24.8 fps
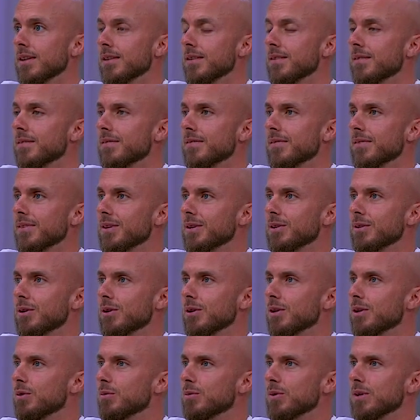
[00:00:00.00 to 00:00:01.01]
you know,
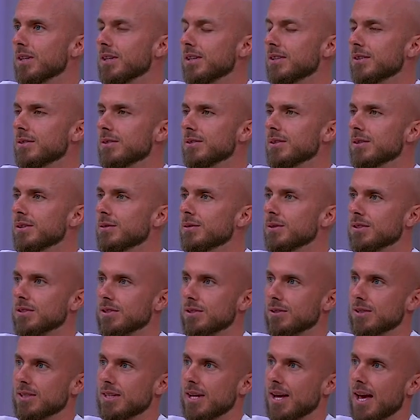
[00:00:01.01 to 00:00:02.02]
you really don't know what's
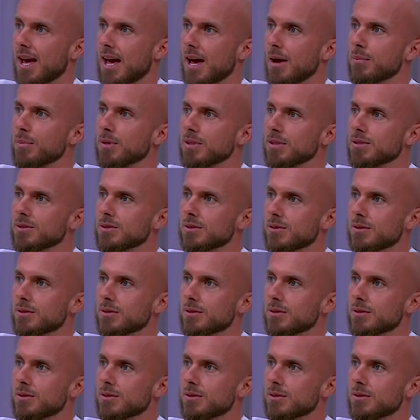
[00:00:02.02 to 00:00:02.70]
going to happen to him.